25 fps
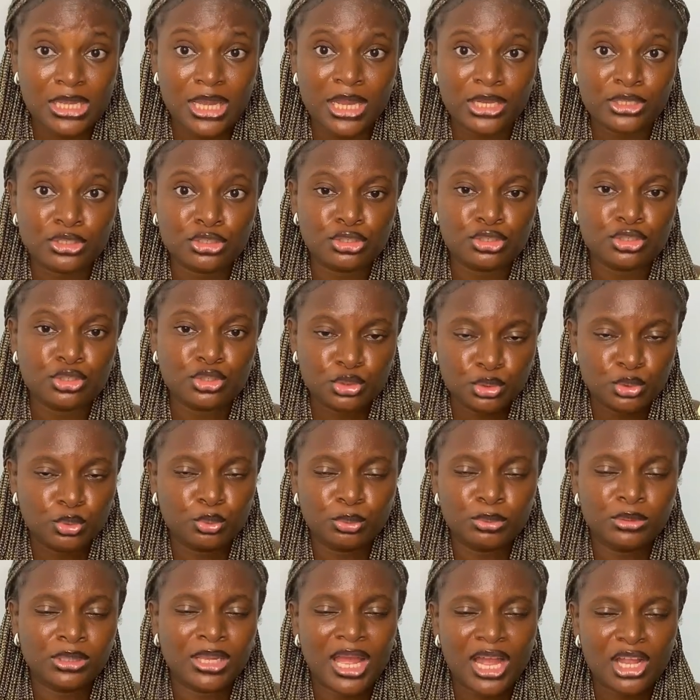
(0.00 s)
and you
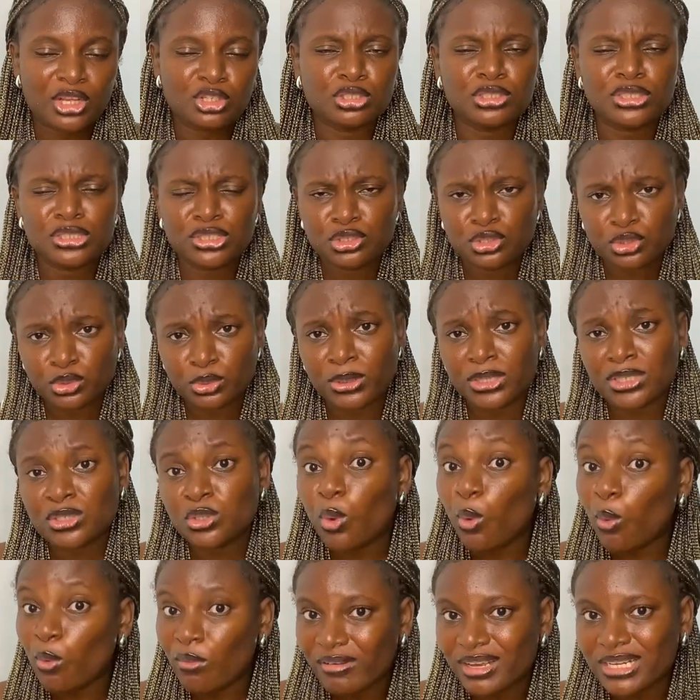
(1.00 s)
will actually do it
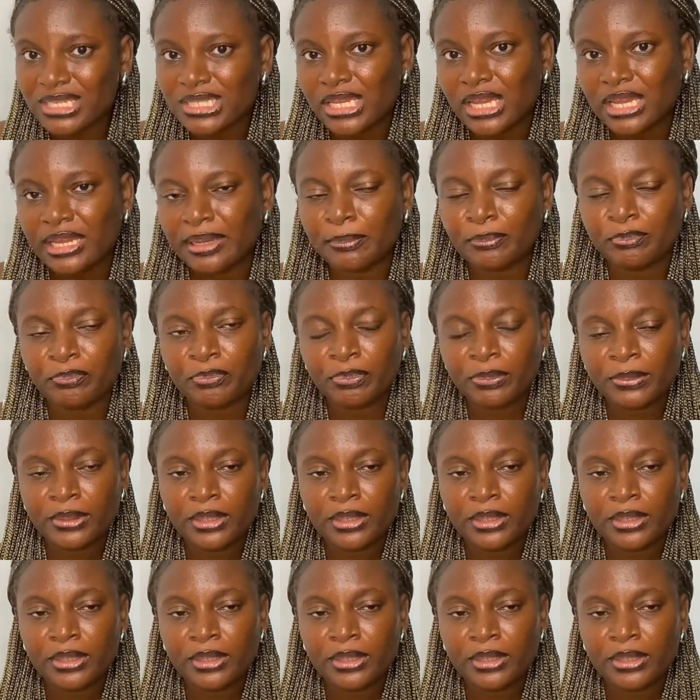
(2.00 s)
over time.